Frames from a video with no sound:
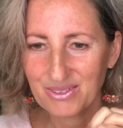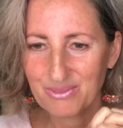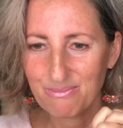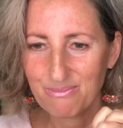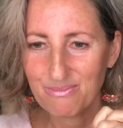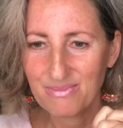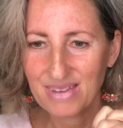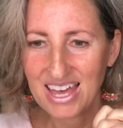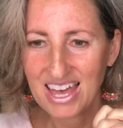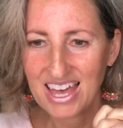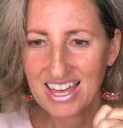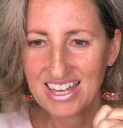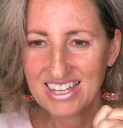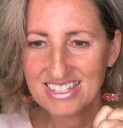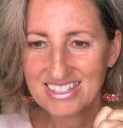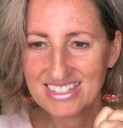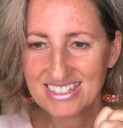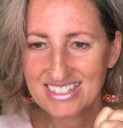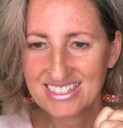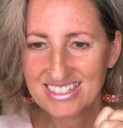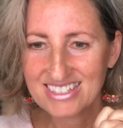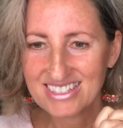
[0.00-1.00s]

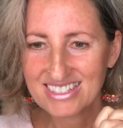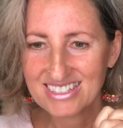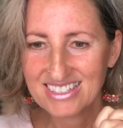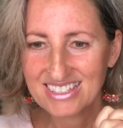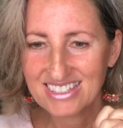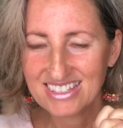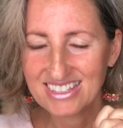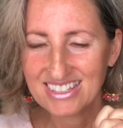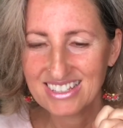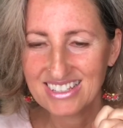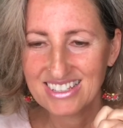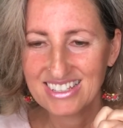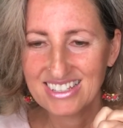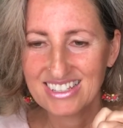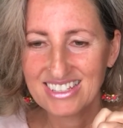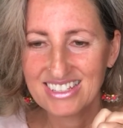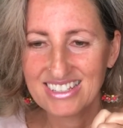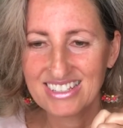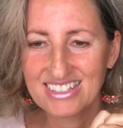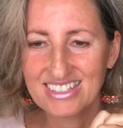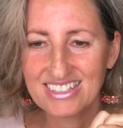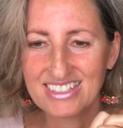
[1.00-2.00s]
Maz,
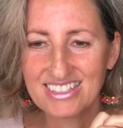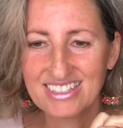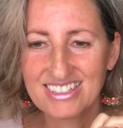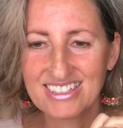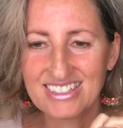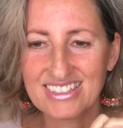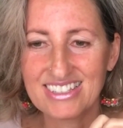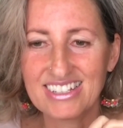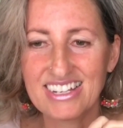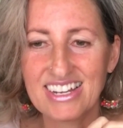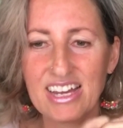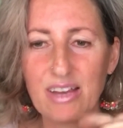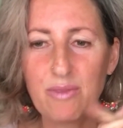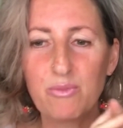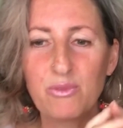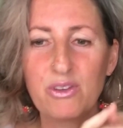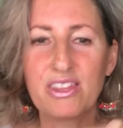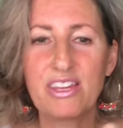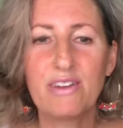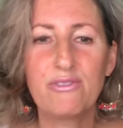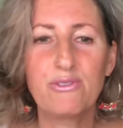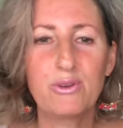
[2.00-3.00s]
that I am
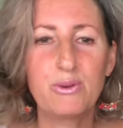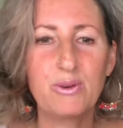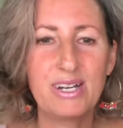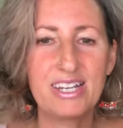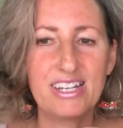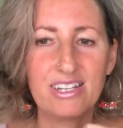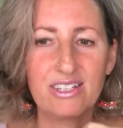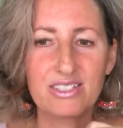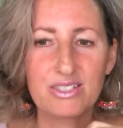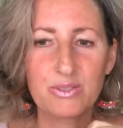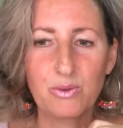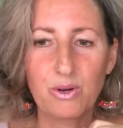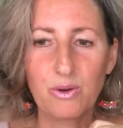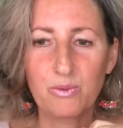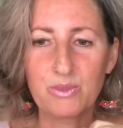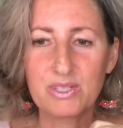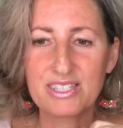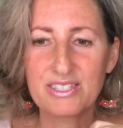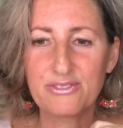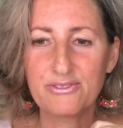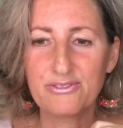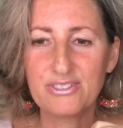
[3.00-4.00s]
with everyone else. What
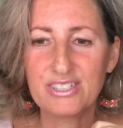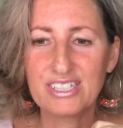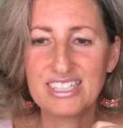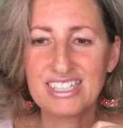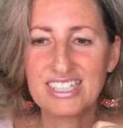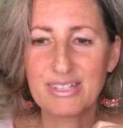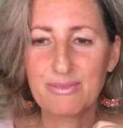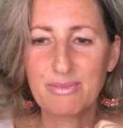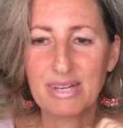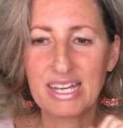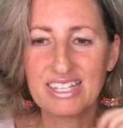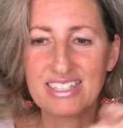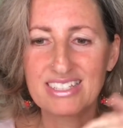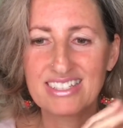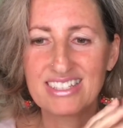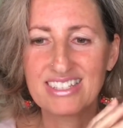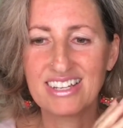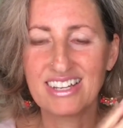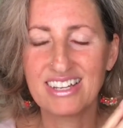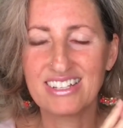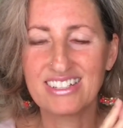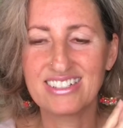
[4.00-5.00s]
was the feeling, Maz,
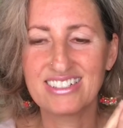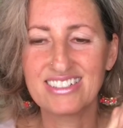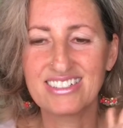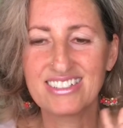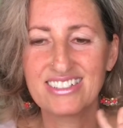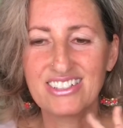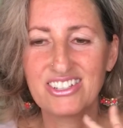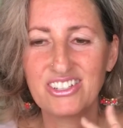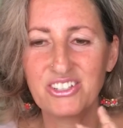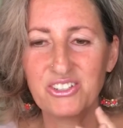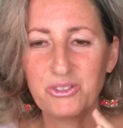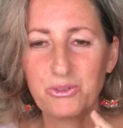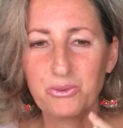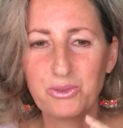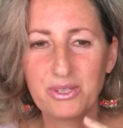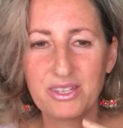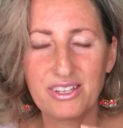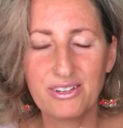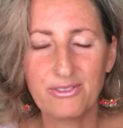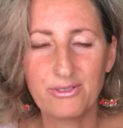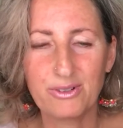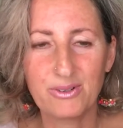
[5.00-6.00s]
that you're
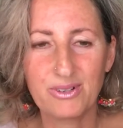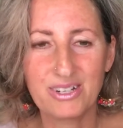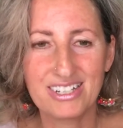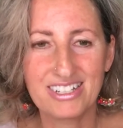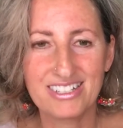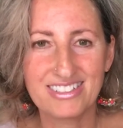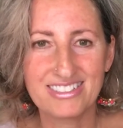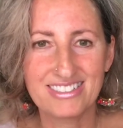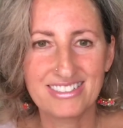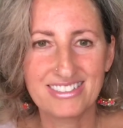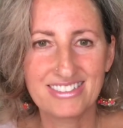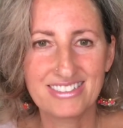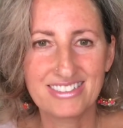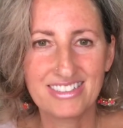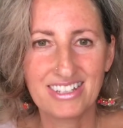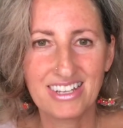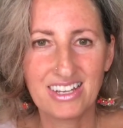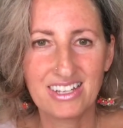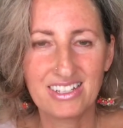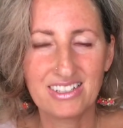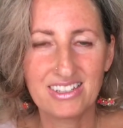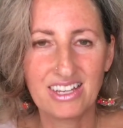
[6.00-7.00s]
with everyone else?
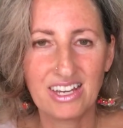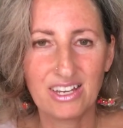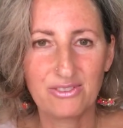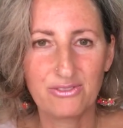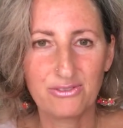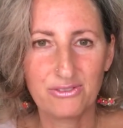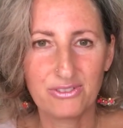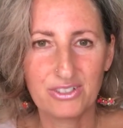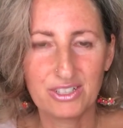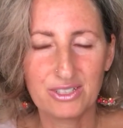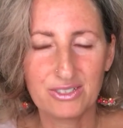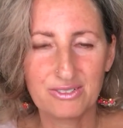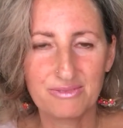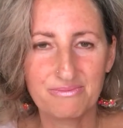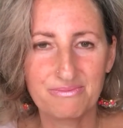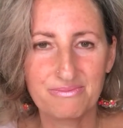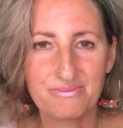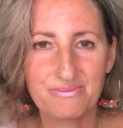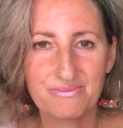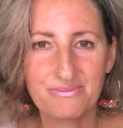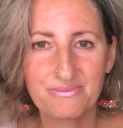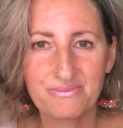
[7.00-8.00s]
How did that feel?
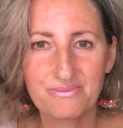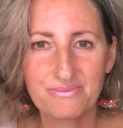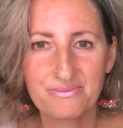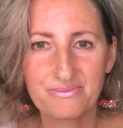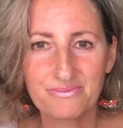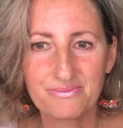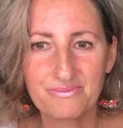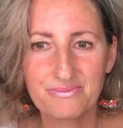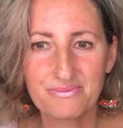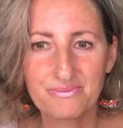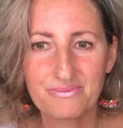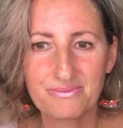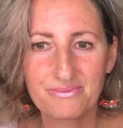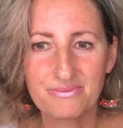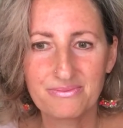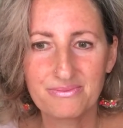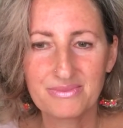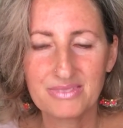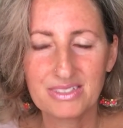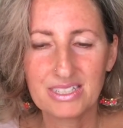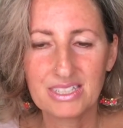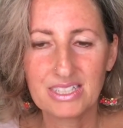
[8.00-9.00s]

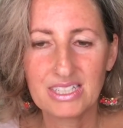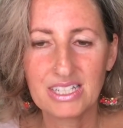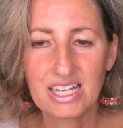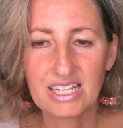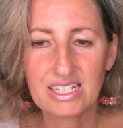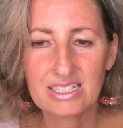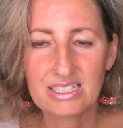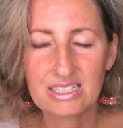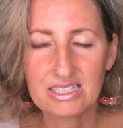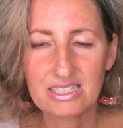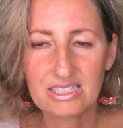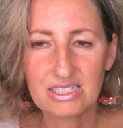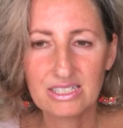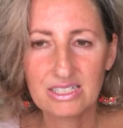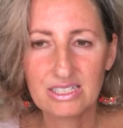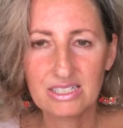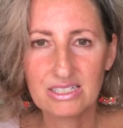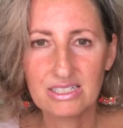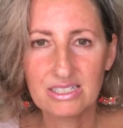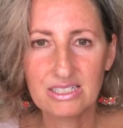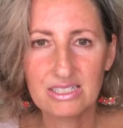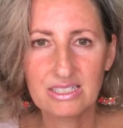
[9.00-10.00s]

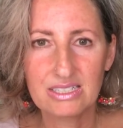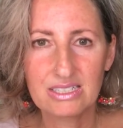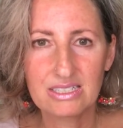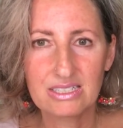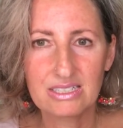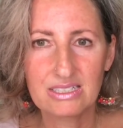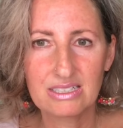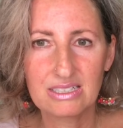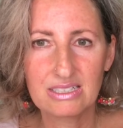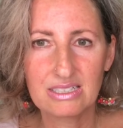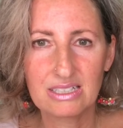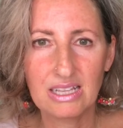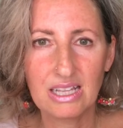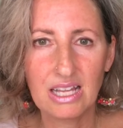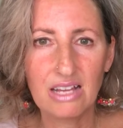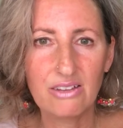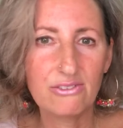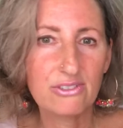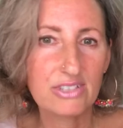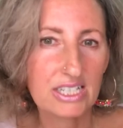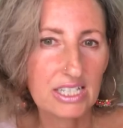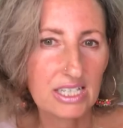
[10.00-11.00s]
Connected,
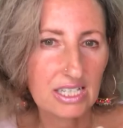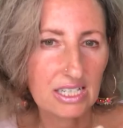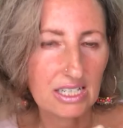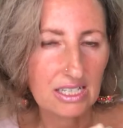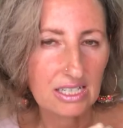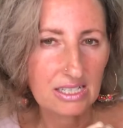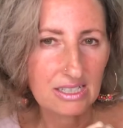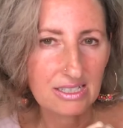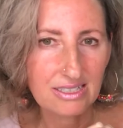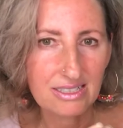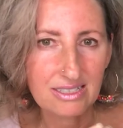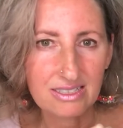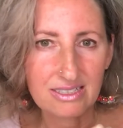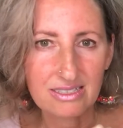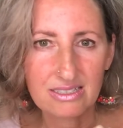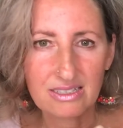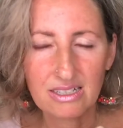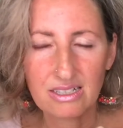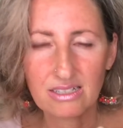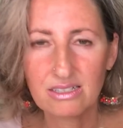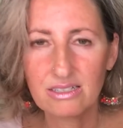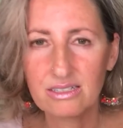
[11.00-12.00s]
loving,
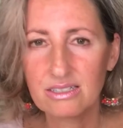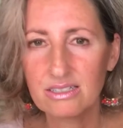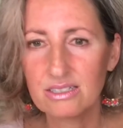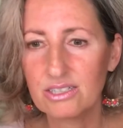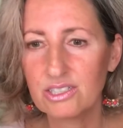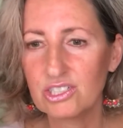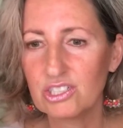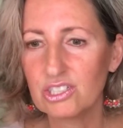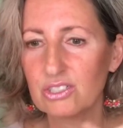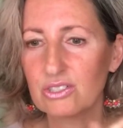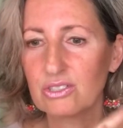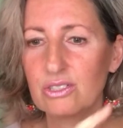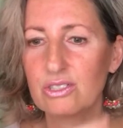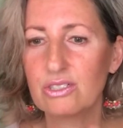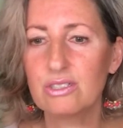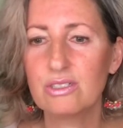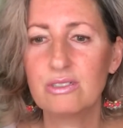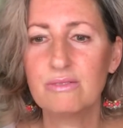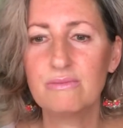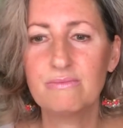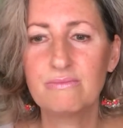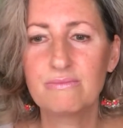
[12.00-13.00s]

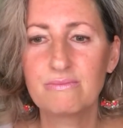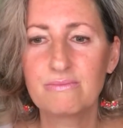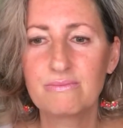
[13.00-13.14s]
unconditional,